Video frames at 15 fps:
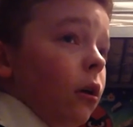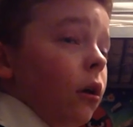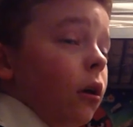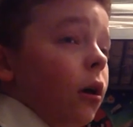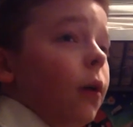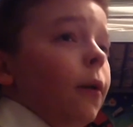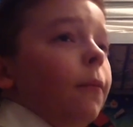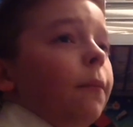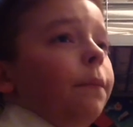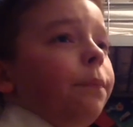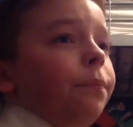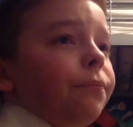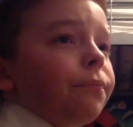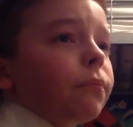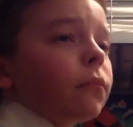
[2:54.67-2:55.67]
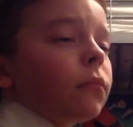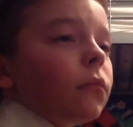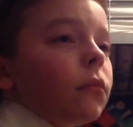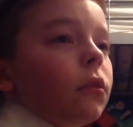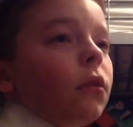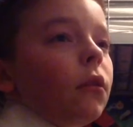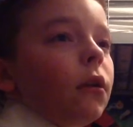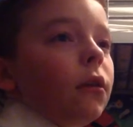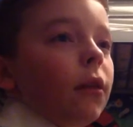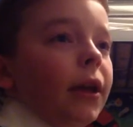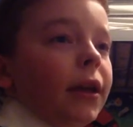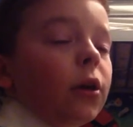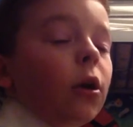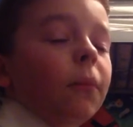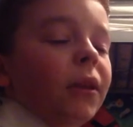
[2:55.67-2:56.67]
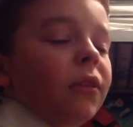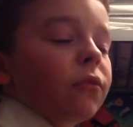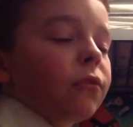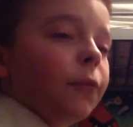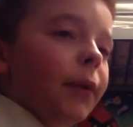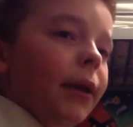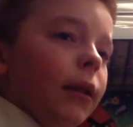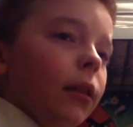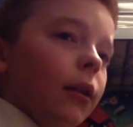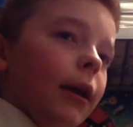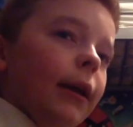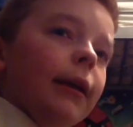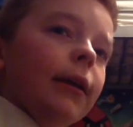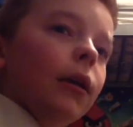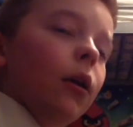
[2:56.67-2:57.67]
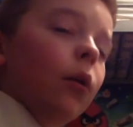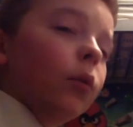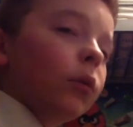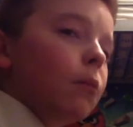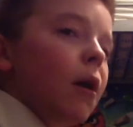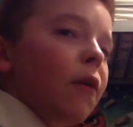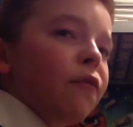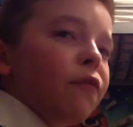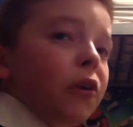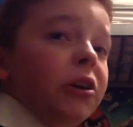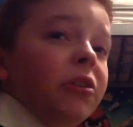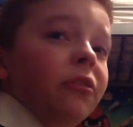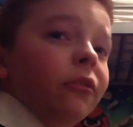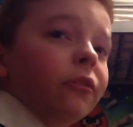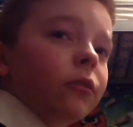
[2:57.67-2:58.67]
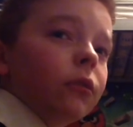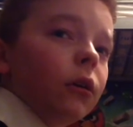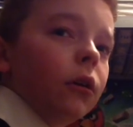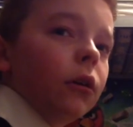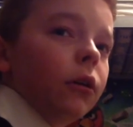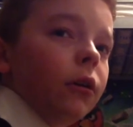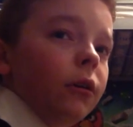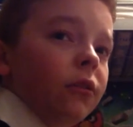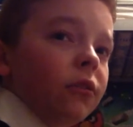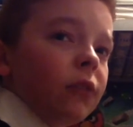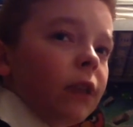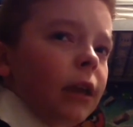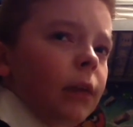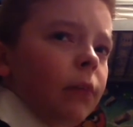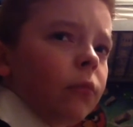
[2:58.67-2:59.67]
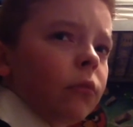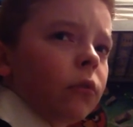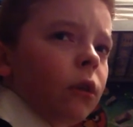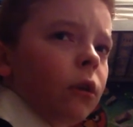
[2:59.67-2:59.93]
comments from it. Like, one of my friends, his username